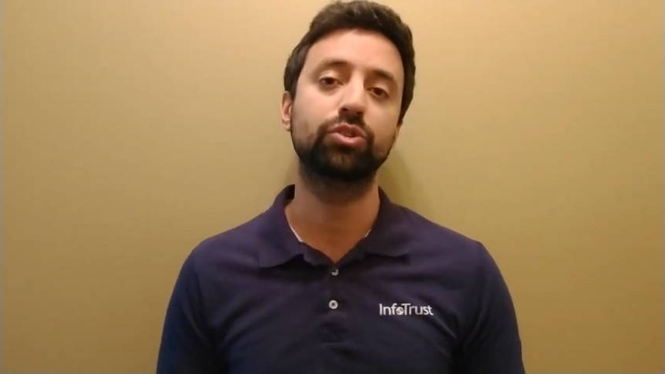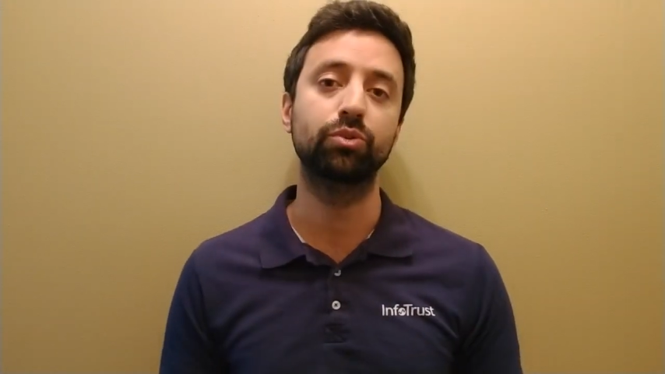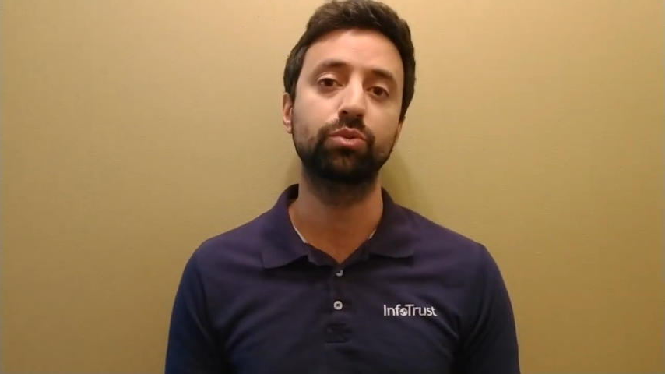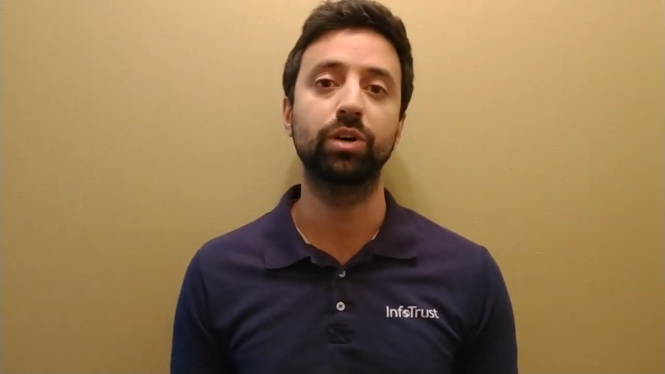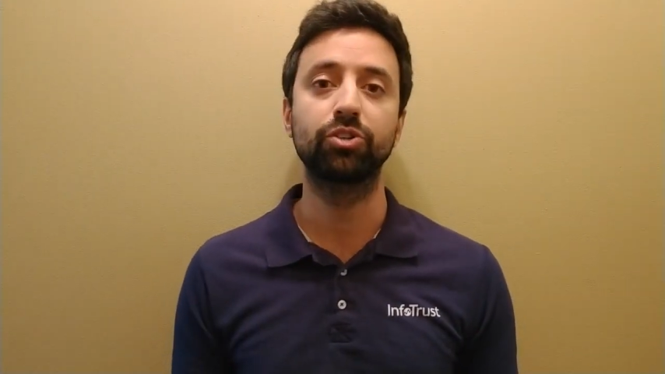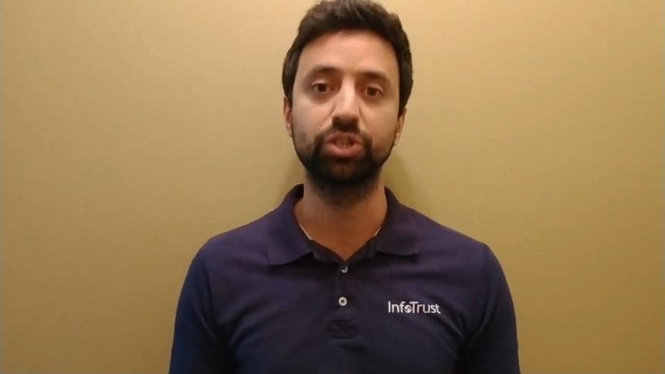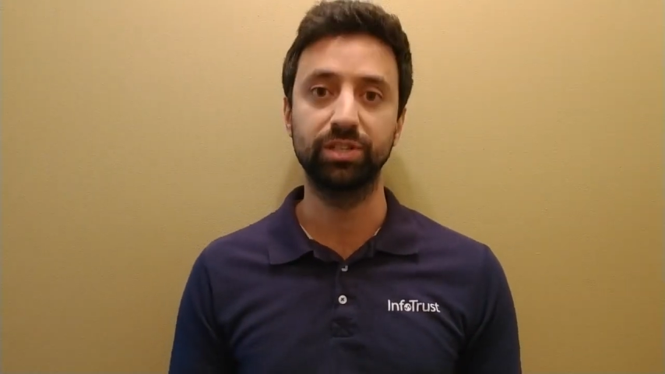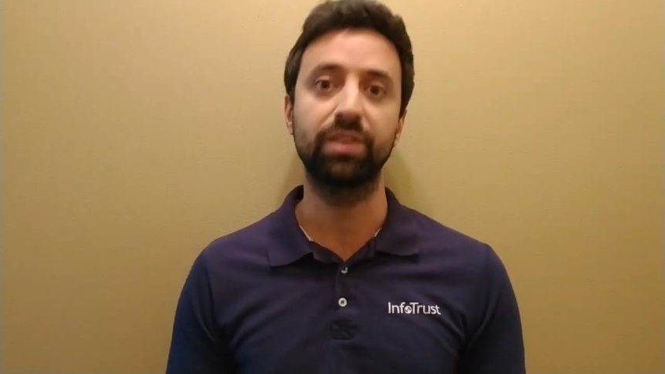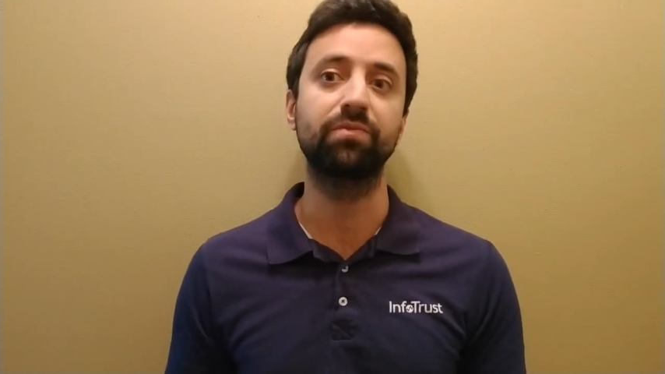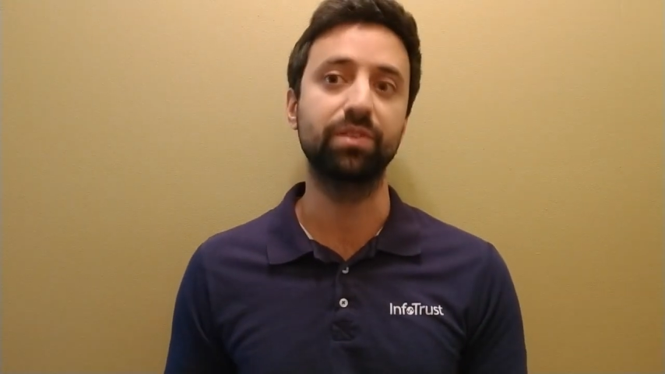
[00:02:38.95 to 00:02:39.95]
to
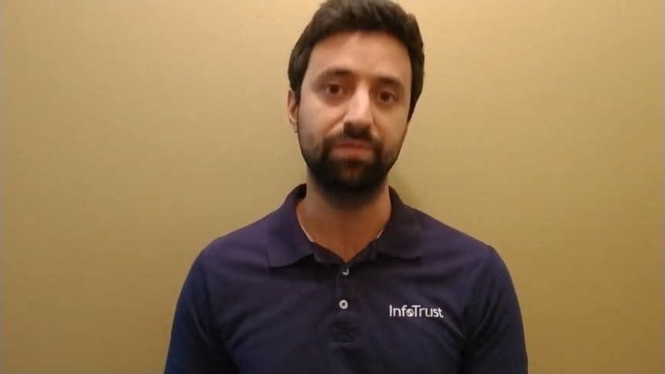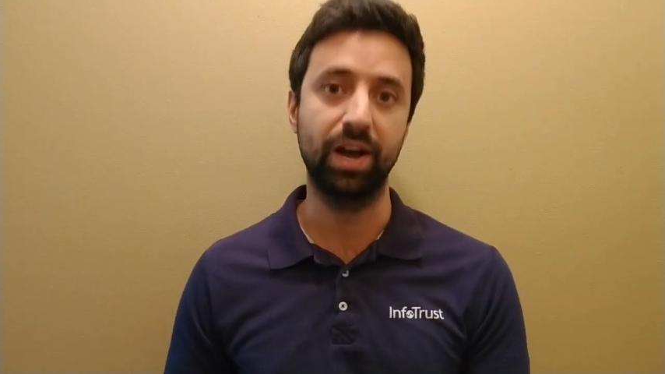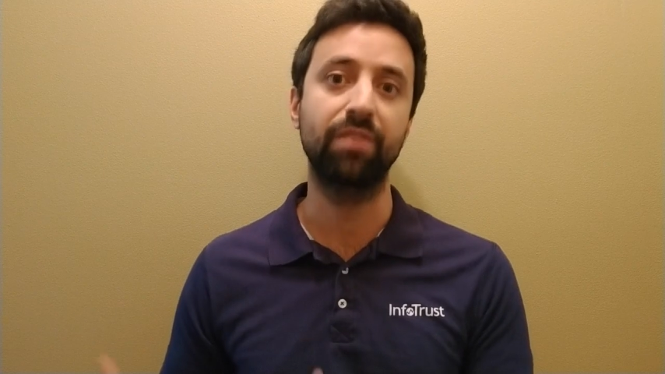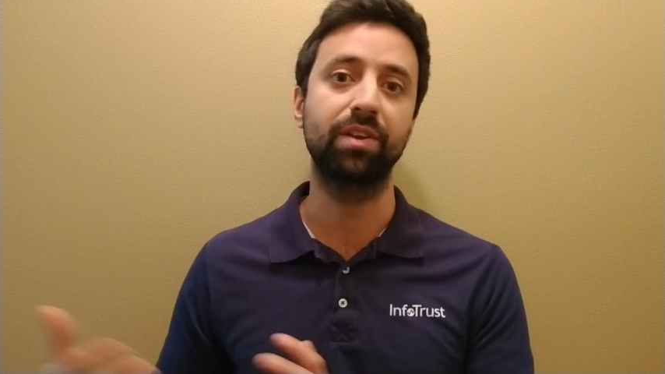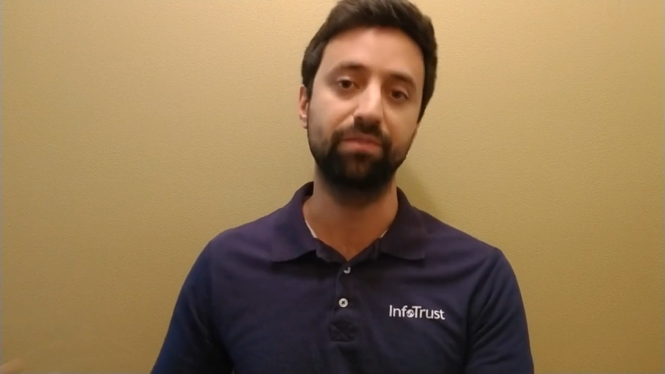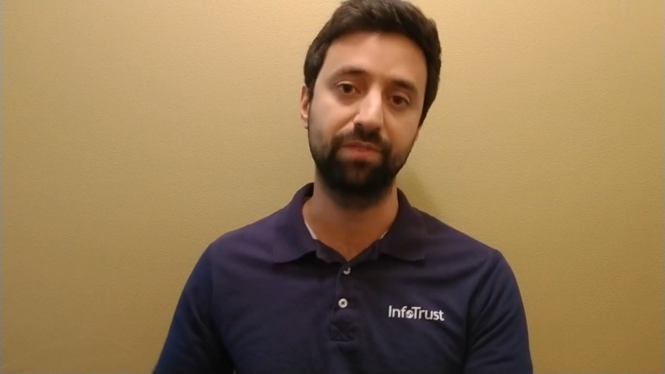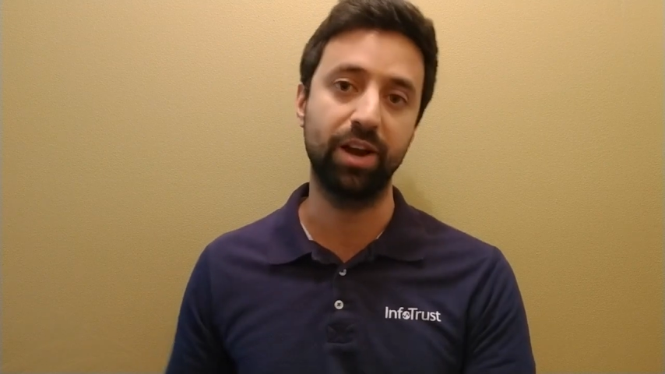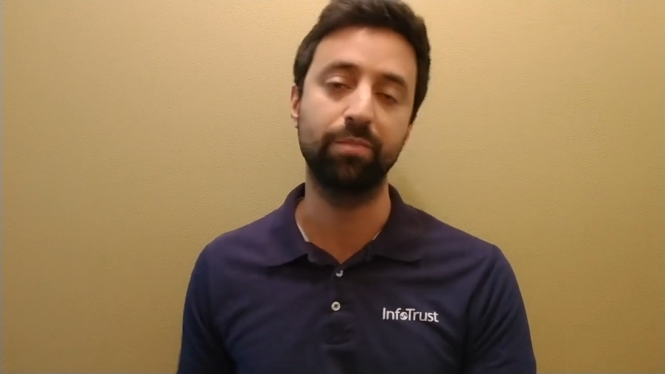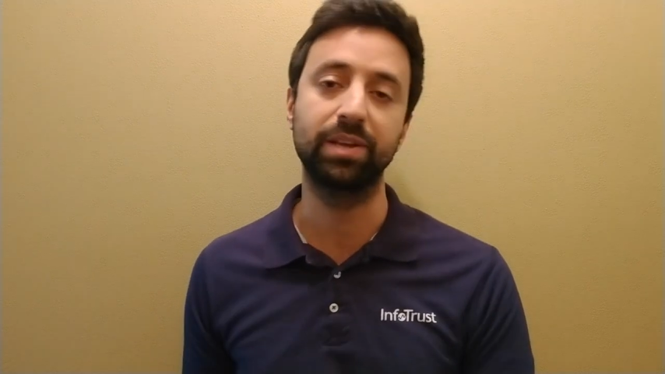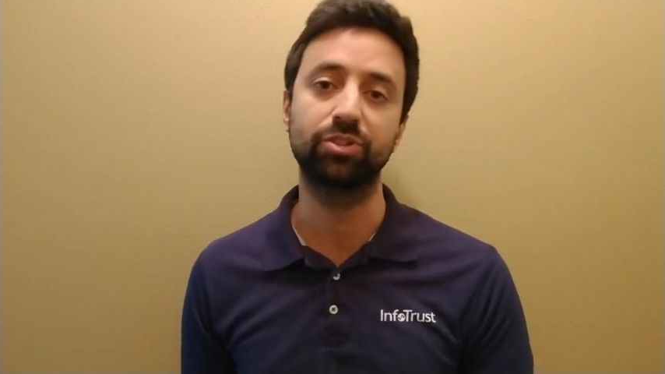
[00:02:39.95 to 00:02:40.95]
GTM v5 and
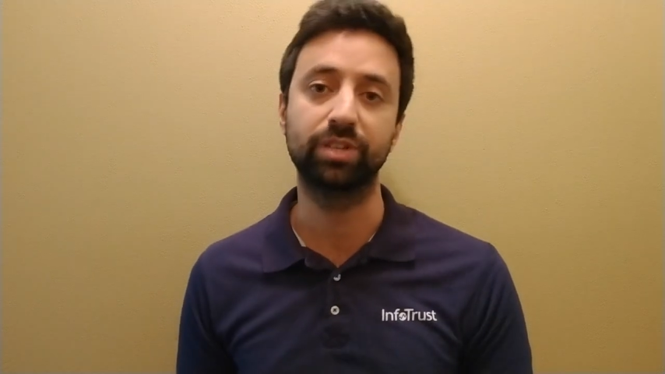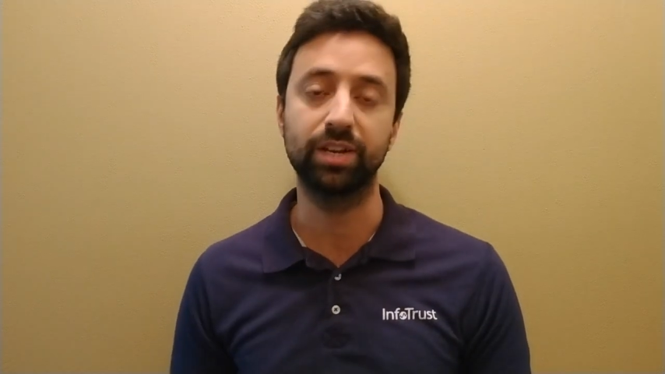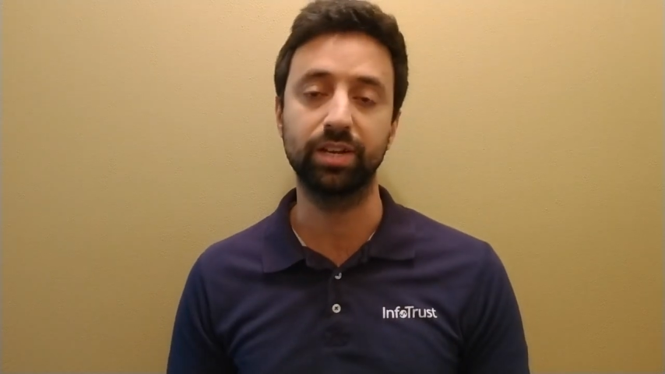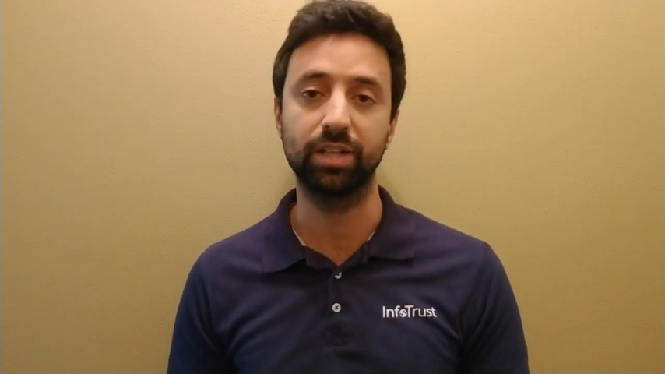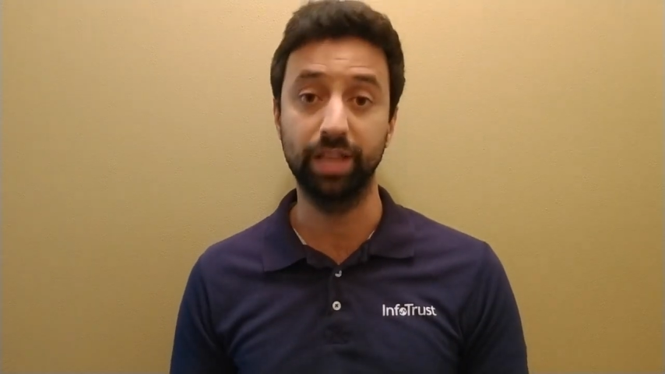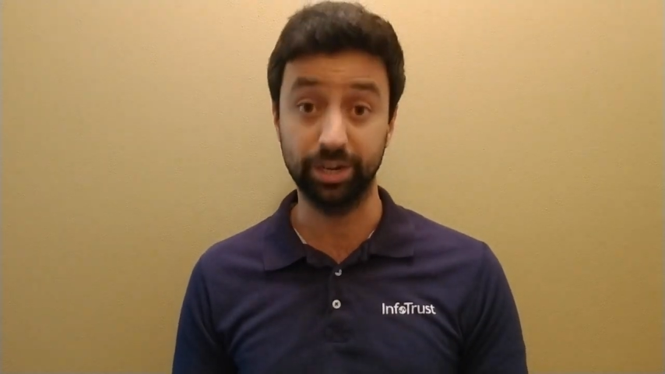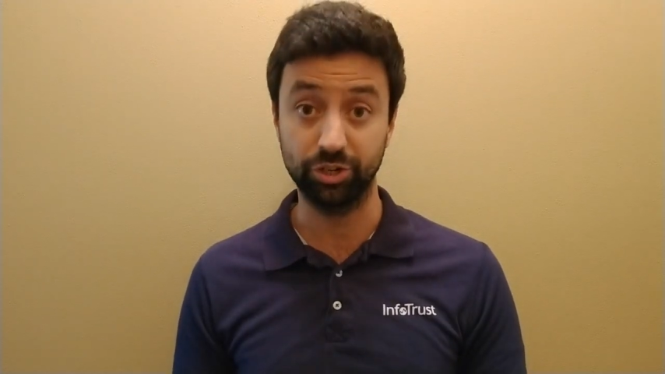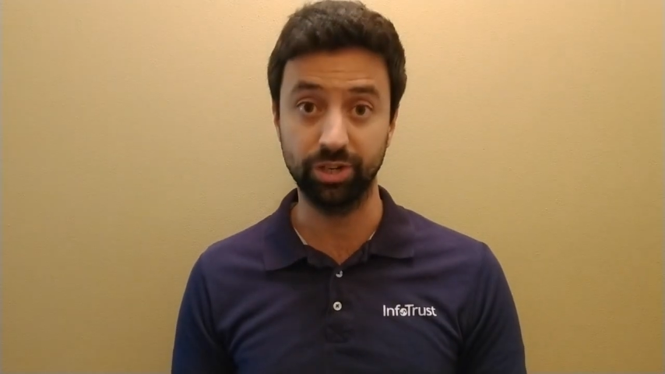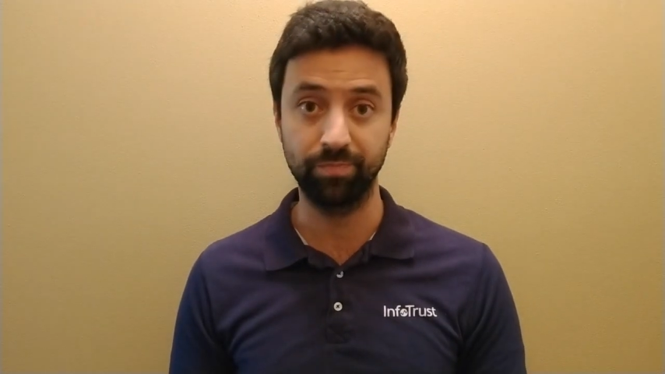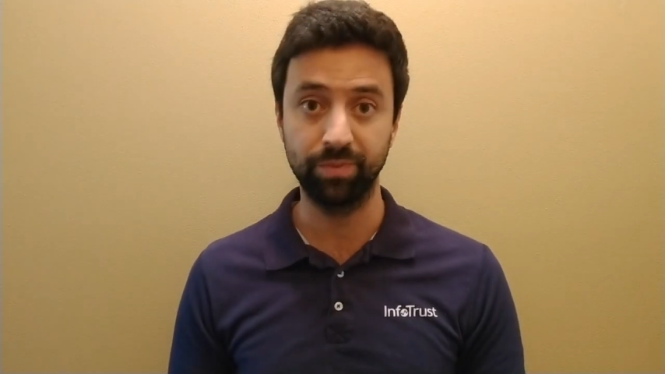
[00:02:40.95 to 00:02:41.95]
Firebase data
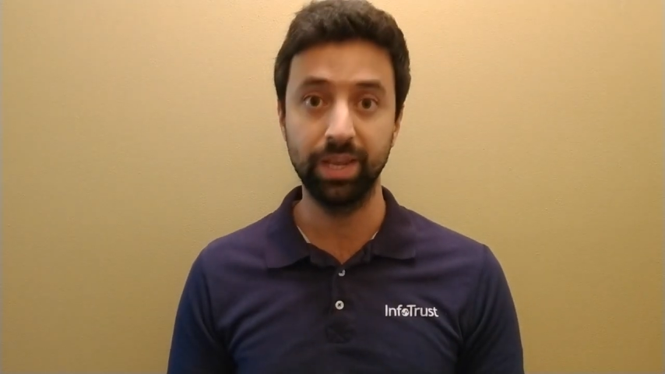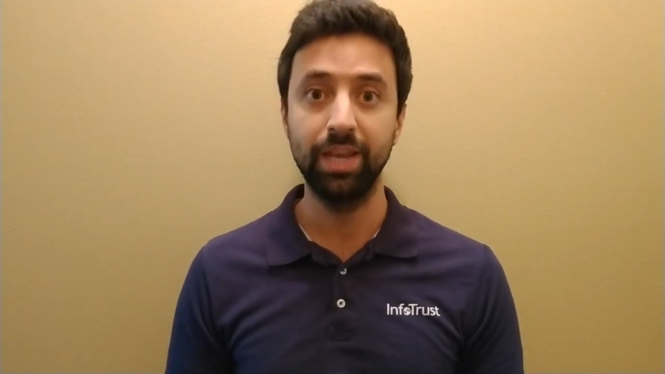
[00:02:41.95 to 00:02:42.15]
collection.